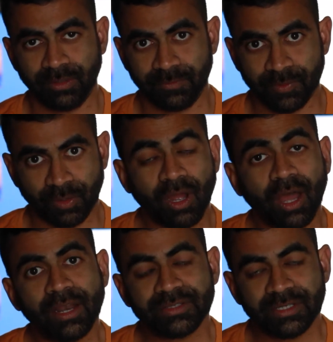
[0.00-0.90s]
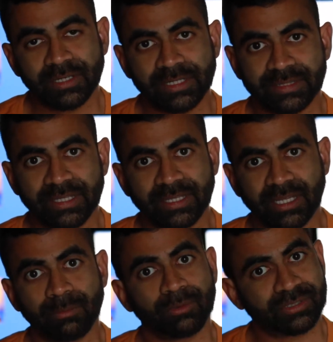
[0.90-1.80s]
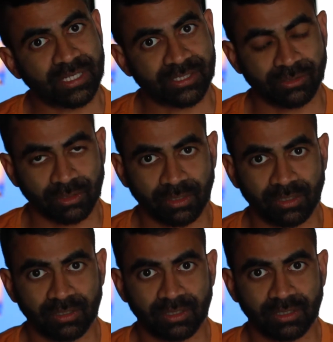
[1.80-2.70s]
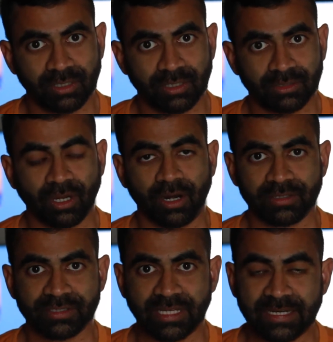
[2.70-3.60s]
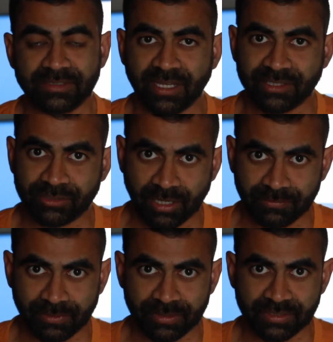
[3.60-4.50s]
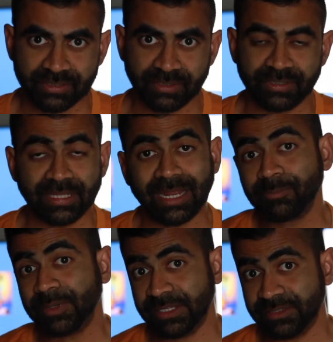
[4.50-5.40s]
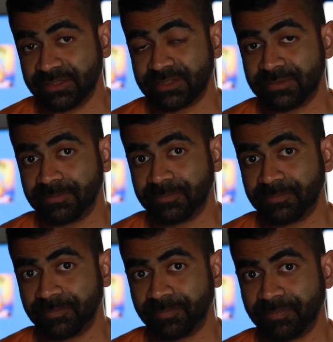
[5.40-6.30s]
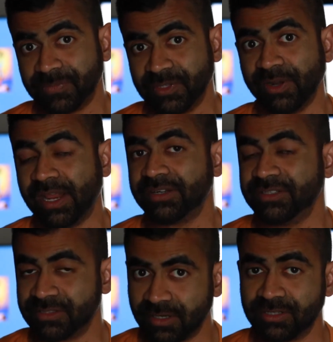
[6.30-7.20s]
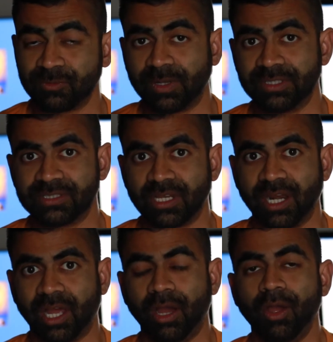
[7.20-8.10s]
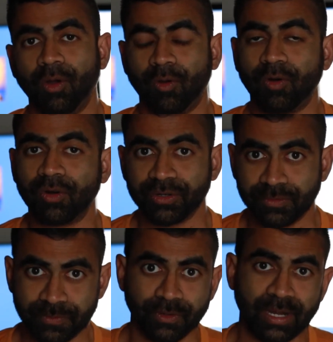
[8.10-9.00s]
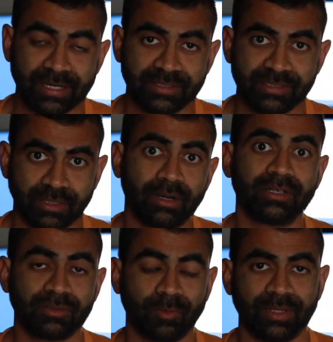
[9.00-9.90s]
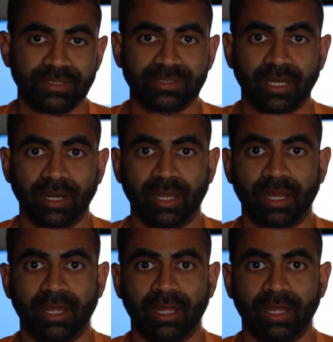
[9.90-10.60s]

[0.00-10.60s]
if you're constantly thinking about sexual thoughts and sexual efforts, that means your energies are in Sadhisthana. Or if your energies are in Sadhisthana,